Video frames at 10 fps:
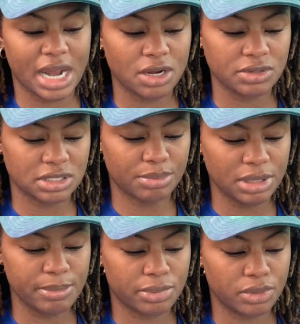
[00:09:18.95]
I know some
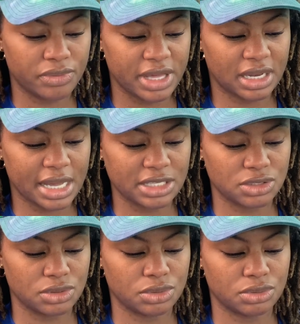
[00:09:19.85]
people, they like
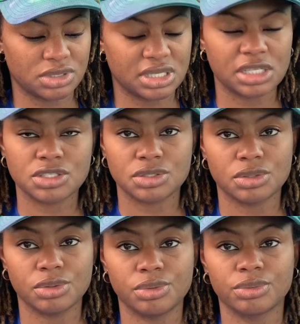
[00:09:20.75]
to stick
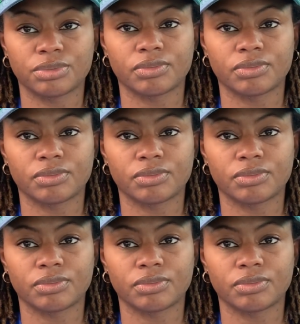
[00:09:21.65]
to,